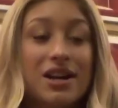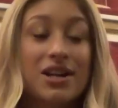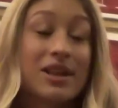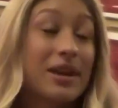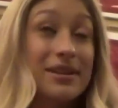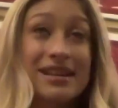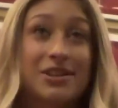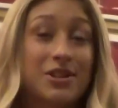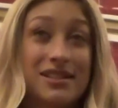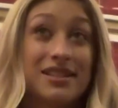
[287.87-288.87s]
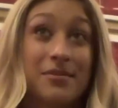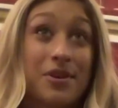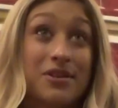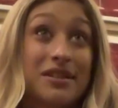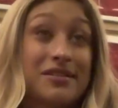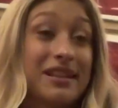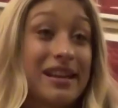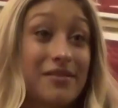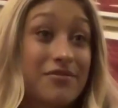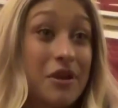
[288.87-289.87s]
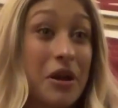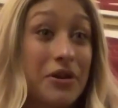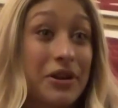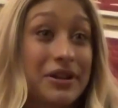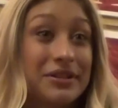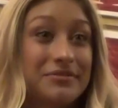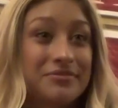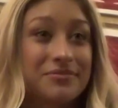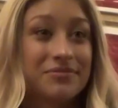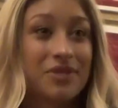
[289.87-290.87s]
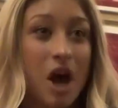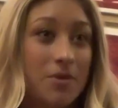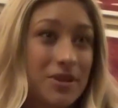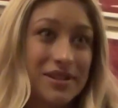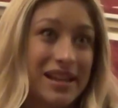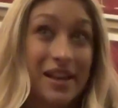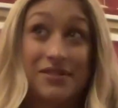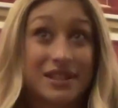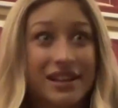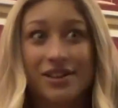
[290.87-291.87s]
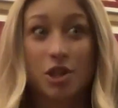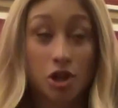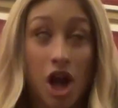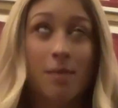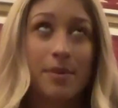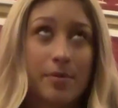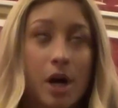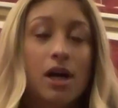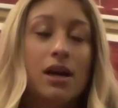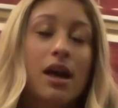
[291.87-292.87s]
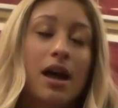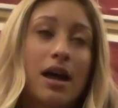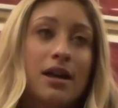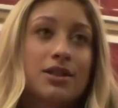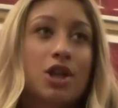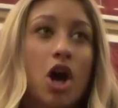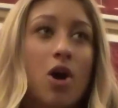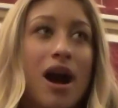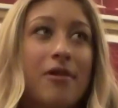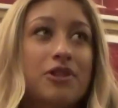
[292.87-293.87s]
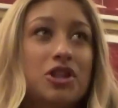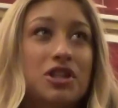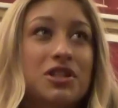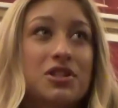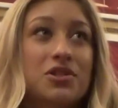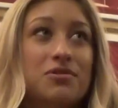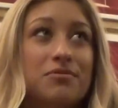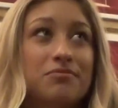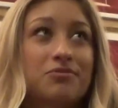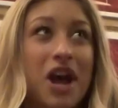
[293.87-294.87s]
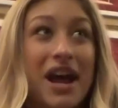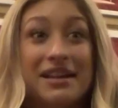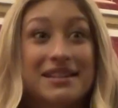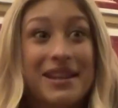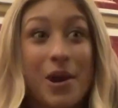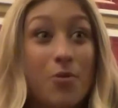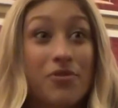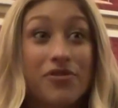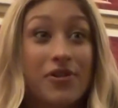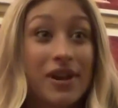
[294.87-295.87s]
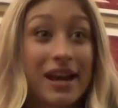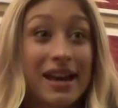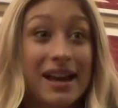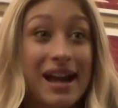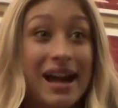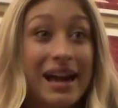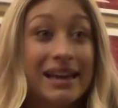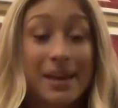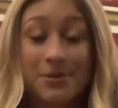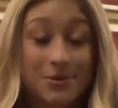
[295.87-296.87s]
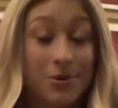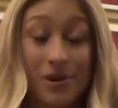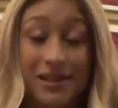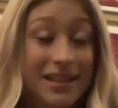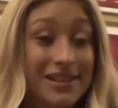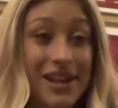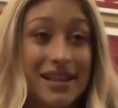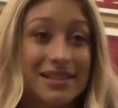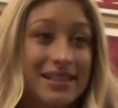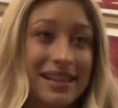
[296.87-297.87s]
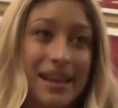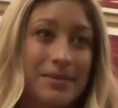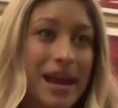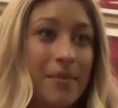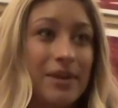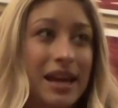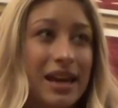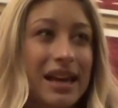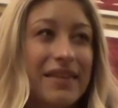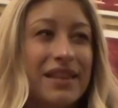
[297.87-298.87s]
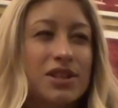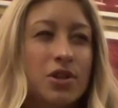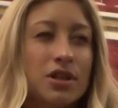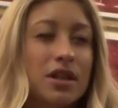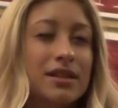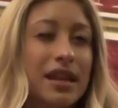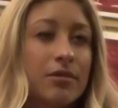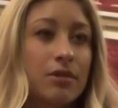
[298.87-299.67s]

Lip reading: So anyways, I trusted them though, because I was like, I have no other options. Like I've seen a lot of people. So I was just trying to stay hopeful for it. I kept going to dance classes and they kept happening, and they slowly started to get